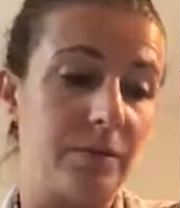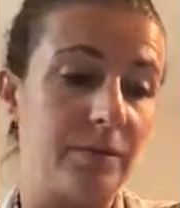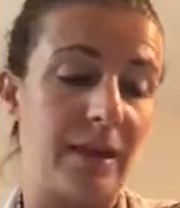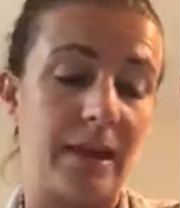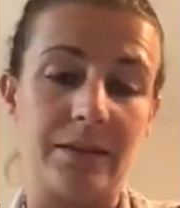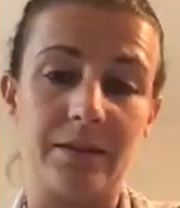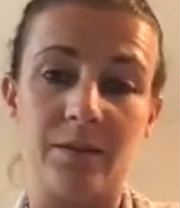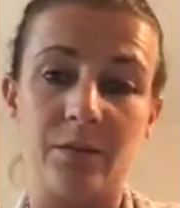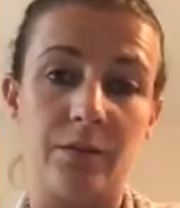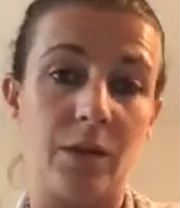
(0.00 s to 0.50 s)

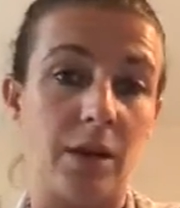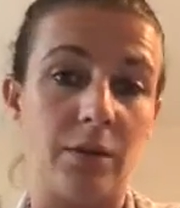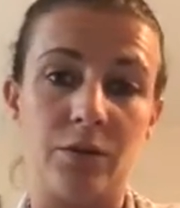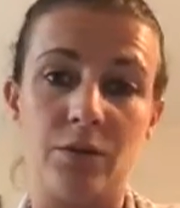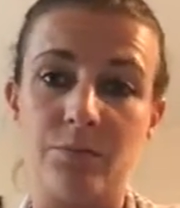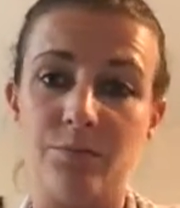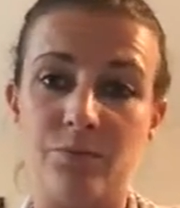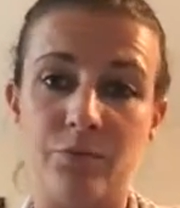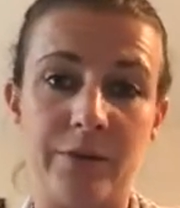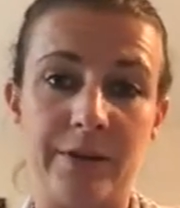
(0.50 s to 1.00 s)
That's a
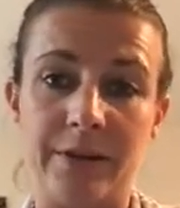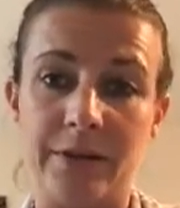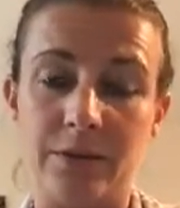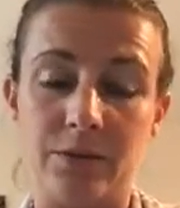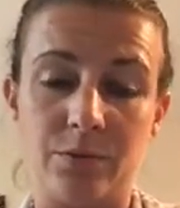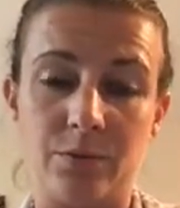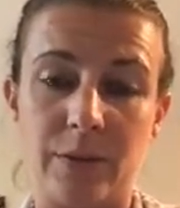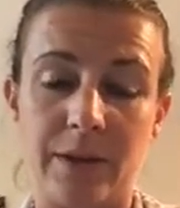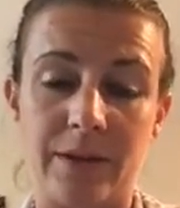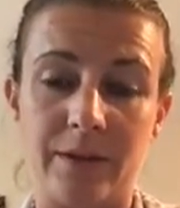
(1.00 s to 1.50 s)
really
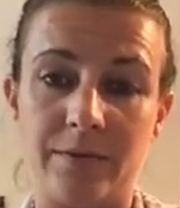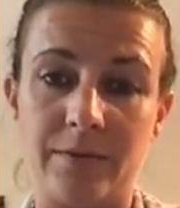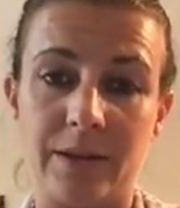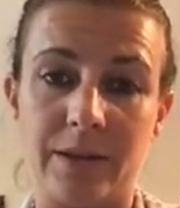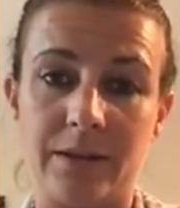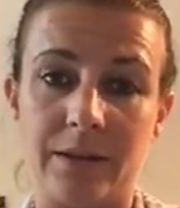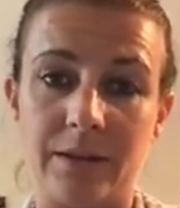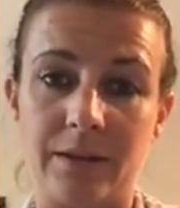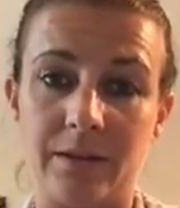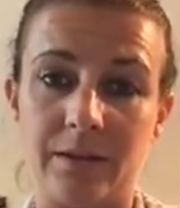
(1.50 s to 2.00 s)
good way of
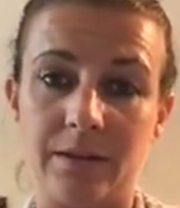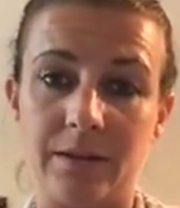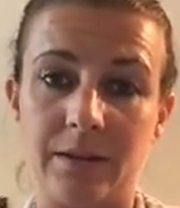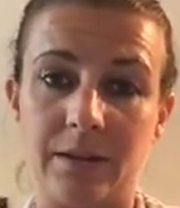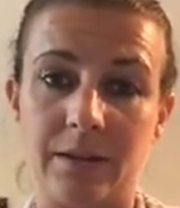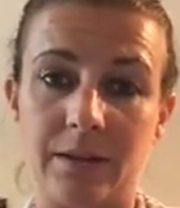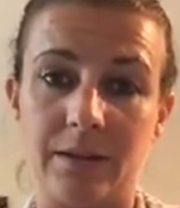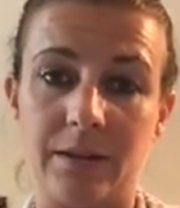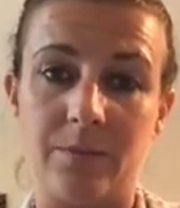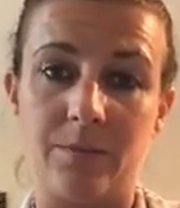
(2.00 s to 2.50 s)
getting
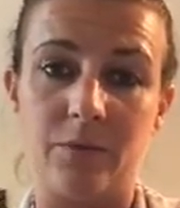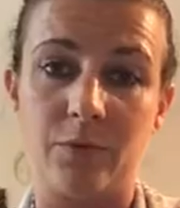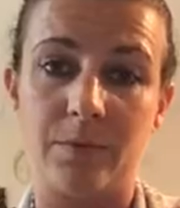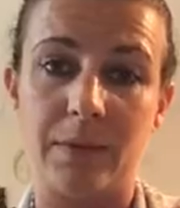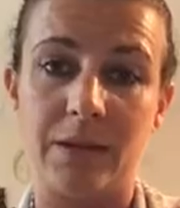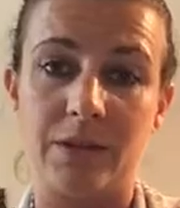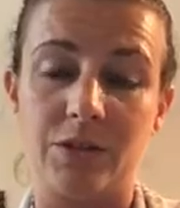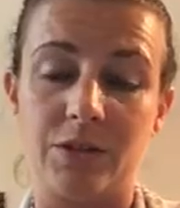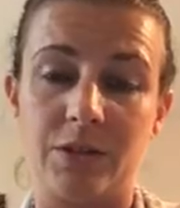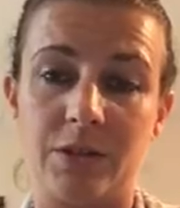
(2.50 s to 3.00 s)

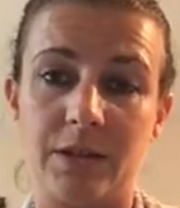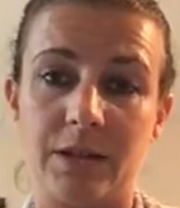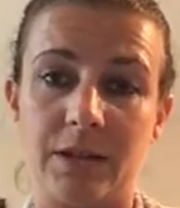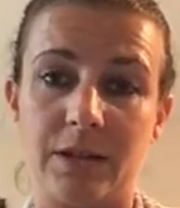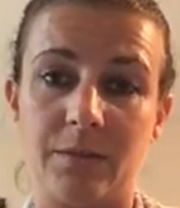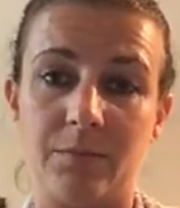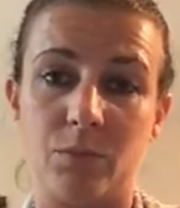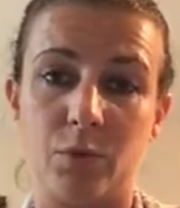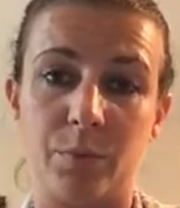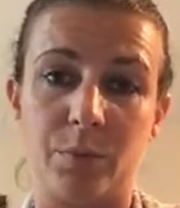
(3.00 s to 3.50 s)
information and
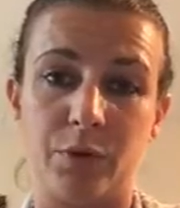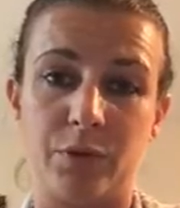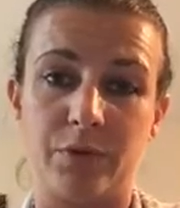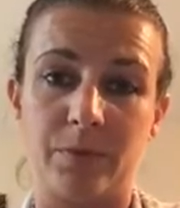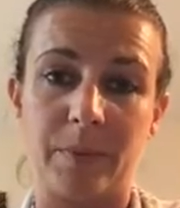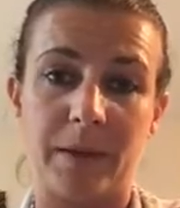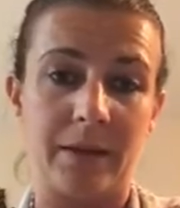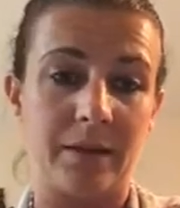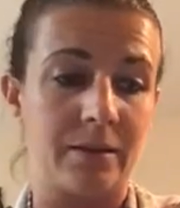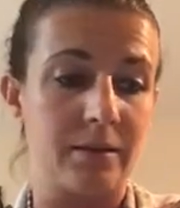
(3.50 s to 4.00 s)
getting more
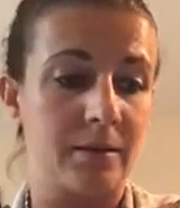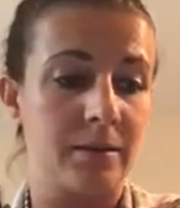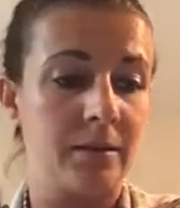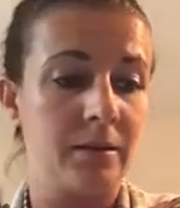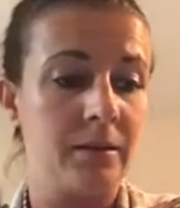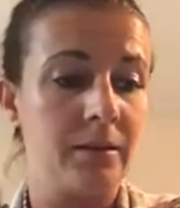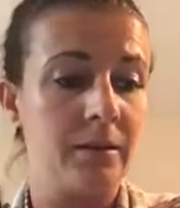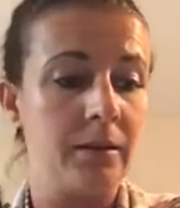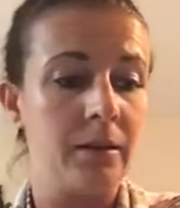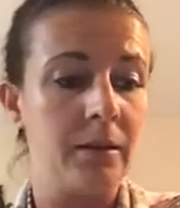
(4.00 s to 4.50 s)
prospects.
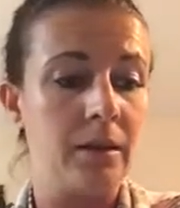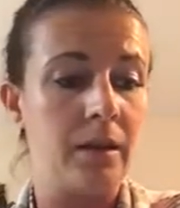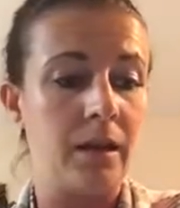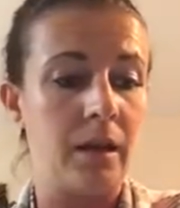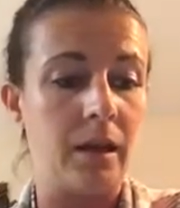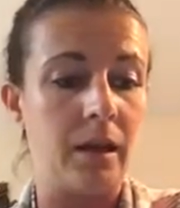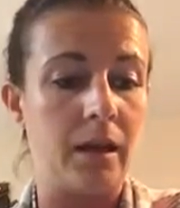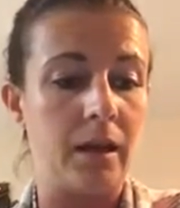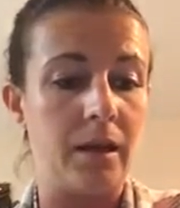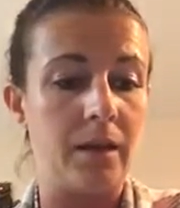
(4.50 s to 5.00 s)

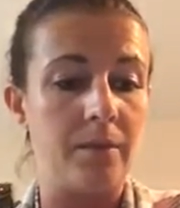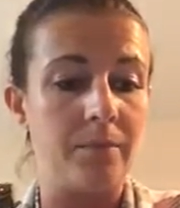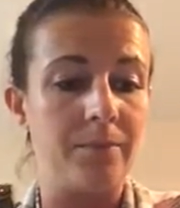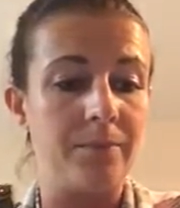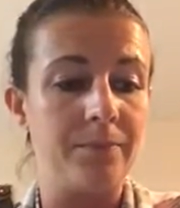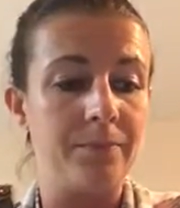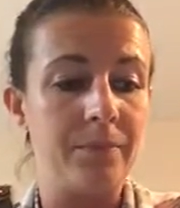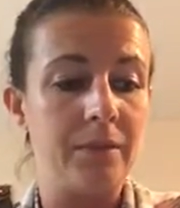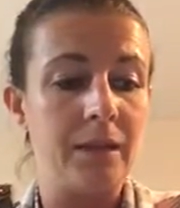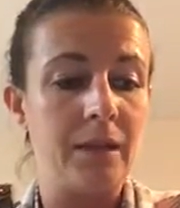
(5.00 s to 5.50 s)

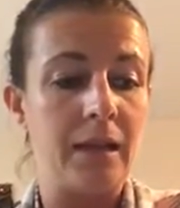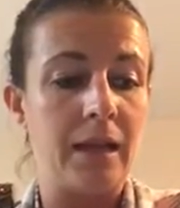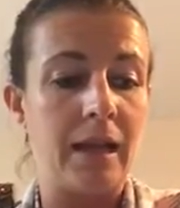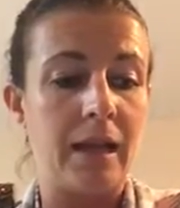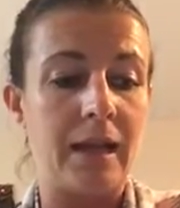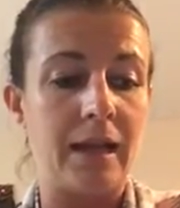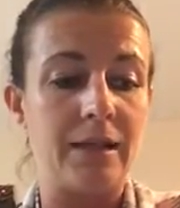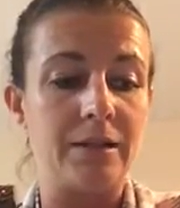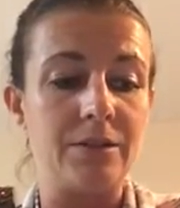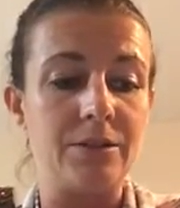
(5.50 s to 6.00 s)

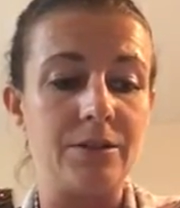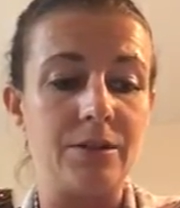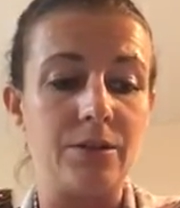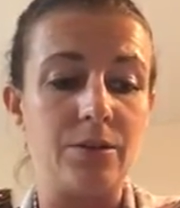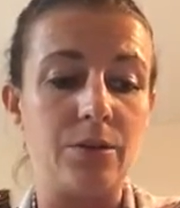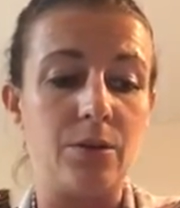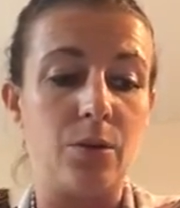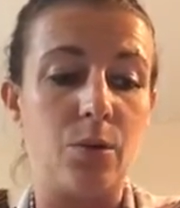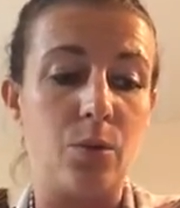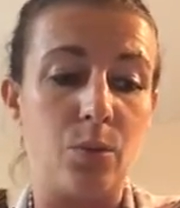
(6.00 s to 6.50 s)
And
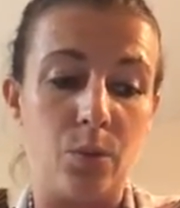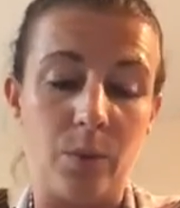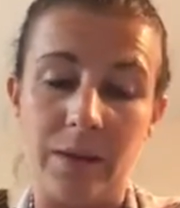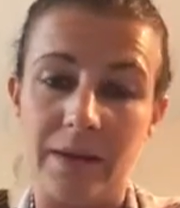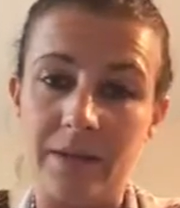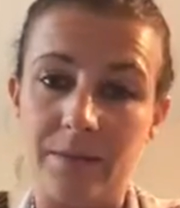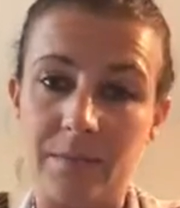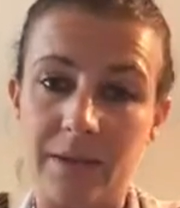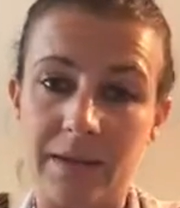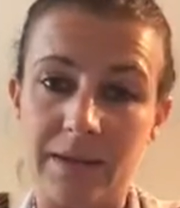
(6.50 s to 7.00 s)

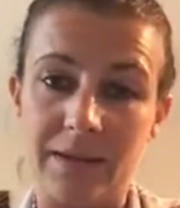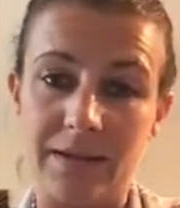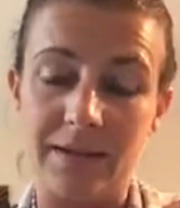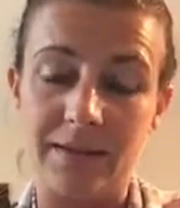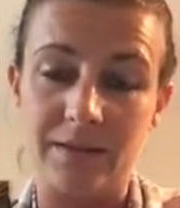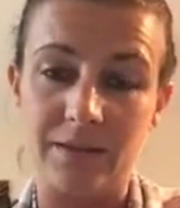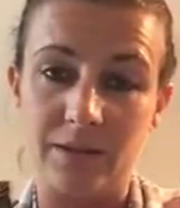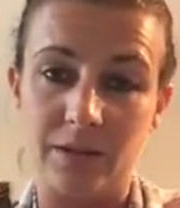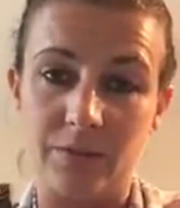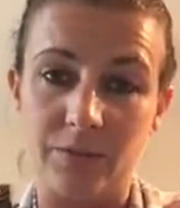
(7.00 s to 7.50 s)
always make a
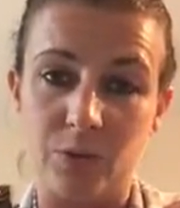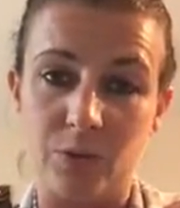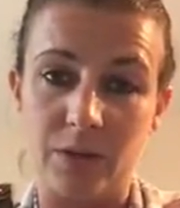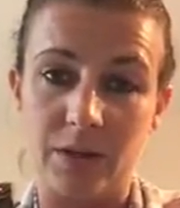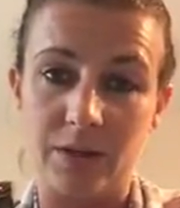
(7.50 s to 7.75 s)
list of your